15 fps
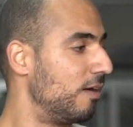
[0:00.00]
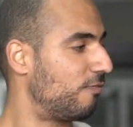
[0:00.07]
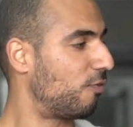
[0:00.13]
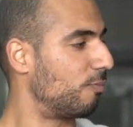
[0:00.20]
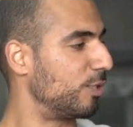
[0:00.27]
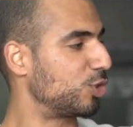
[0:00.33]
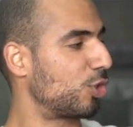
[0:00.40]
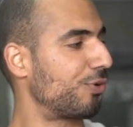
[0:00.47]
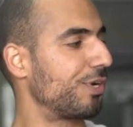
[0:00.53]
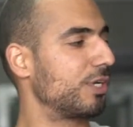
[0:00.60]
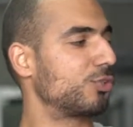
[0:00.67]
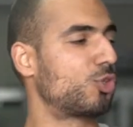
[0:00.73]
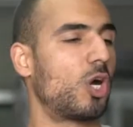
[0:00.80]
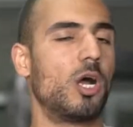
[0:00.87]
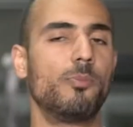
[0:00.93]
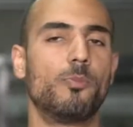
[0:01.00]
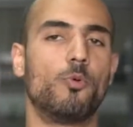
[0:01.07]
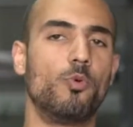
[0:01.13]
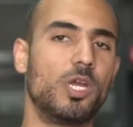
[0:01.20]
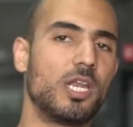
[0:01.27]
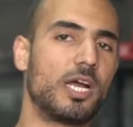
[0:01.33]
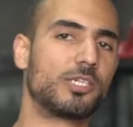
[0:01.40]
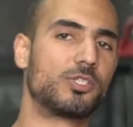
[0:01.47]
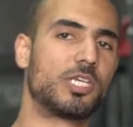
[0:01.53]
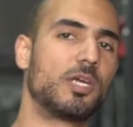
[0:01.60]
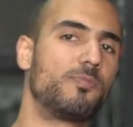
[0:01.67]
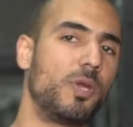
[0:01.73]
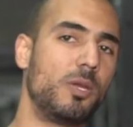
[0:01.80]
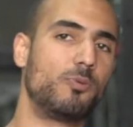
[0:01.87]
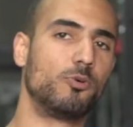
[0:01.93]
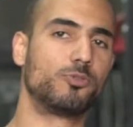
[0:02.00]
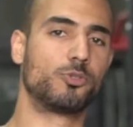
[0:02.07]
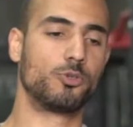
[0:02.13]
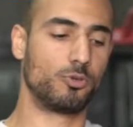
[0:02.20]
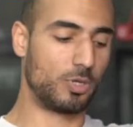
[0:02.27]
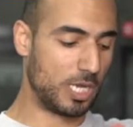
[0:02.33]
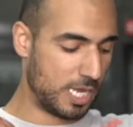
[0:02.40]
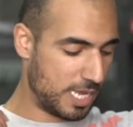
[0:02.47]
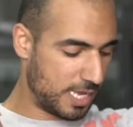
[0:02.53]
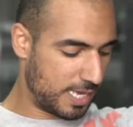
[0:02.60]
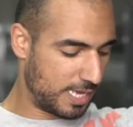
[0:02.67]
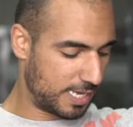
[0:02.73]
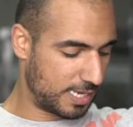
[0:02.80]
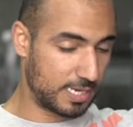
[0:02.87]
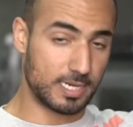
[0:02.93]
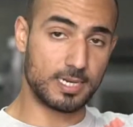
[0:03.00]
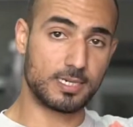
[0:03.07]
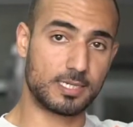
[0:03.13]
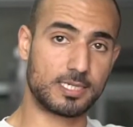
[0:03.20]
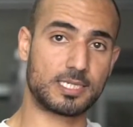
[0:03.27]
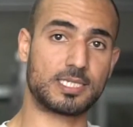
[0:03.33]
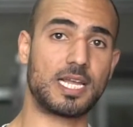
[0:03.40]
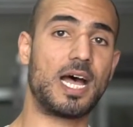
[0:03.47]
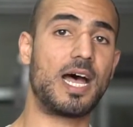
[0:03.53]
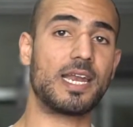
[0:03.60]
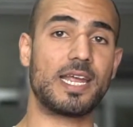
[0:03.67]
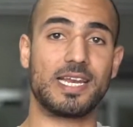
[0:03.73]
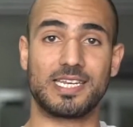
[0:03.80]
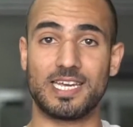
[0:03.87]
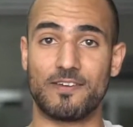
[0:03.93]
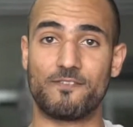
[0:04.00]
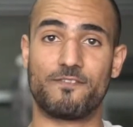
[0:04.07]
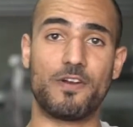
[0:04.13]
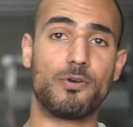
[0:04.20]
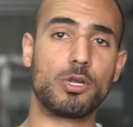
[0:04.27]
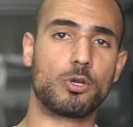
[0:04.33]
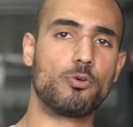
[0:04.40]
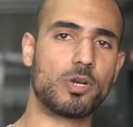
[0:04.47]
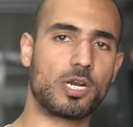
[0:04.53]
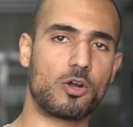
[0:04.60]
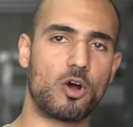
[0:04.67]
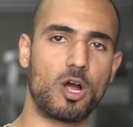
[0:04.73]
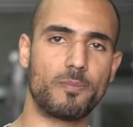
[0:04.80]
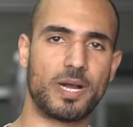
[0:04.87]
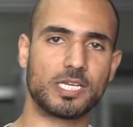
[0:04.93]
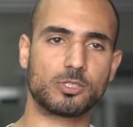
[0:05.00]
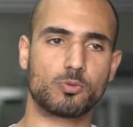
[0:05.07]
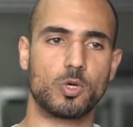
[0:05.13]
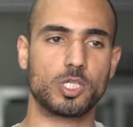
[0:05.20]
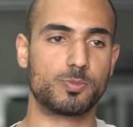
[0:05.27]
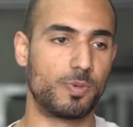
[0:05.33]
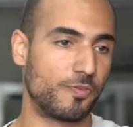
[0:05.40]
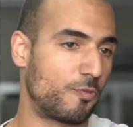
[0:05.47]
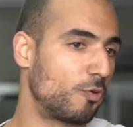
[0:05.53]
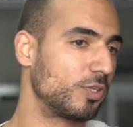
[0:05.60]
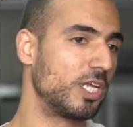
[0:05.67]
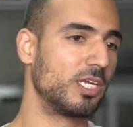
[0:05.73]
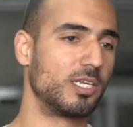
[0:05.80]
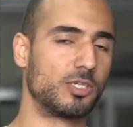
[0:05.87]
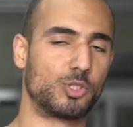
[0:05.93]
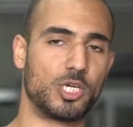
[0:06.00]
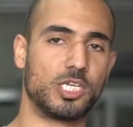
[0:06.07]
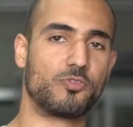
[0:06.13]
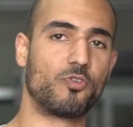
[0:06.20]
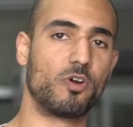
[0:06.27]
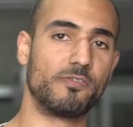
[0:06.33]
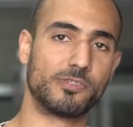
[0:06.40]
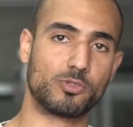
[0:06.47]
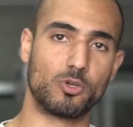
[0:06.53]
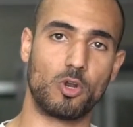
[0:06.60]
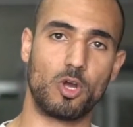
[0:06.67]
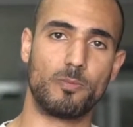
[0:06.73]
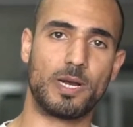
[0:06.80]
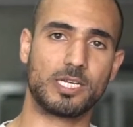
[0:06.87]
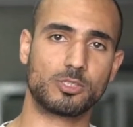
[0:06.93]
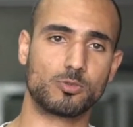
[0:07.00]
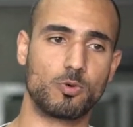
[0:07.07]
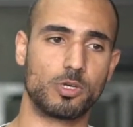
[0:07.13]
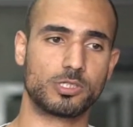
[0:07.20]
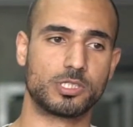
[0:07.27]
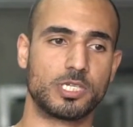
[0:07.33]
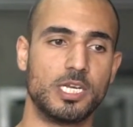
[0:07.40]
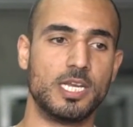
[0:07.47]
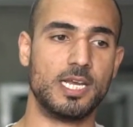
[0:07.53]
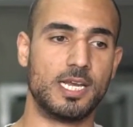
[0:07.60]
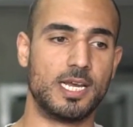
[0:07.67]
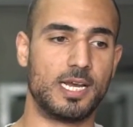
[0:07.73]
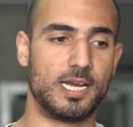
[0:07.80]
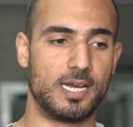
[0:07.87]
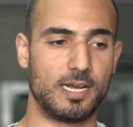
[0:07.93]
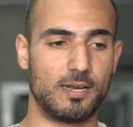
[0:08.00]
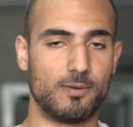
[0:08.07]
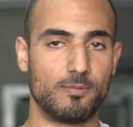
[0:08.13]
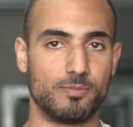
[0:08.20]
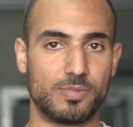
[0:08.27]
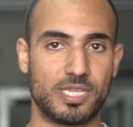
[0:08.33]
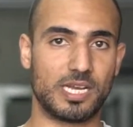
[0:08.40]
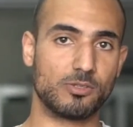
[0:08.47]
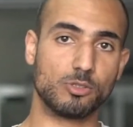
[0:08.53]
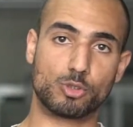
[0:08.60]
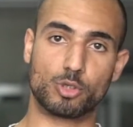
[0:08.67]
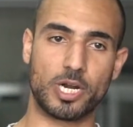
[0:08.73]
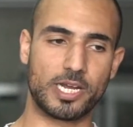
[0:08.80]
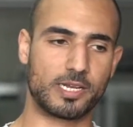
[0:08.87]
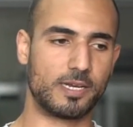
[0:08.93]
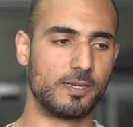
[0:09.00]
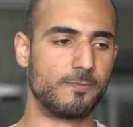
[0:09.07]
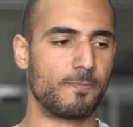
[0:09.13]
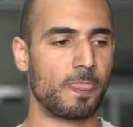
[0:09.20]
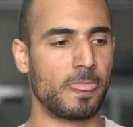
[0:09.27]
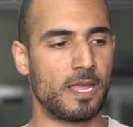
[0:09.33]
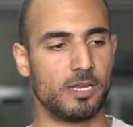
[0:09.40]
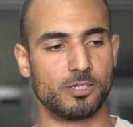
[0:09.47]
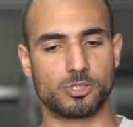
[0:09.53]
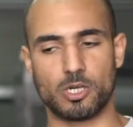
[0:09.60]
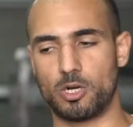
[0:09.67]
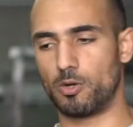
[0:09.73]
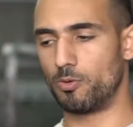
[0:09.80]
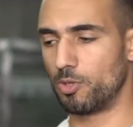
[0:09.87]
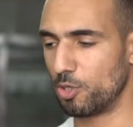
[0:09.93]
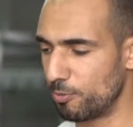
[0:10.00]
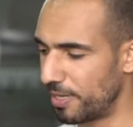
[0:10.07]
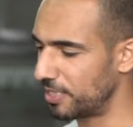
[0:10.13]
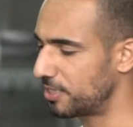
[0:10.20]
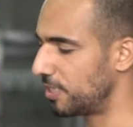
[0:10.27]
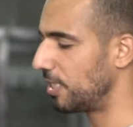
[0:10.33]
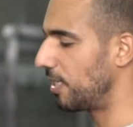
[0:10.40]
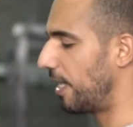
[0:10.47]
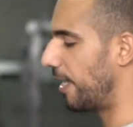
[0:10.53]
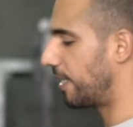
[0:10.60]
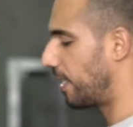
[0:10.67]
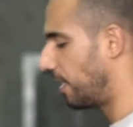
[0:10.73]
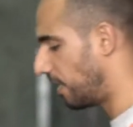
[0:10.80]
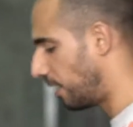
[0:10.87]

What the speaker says: for majority of the time, we like to get people to start and get very good at high bar squats before they transfer over to low bar squats down the track. So you may see like you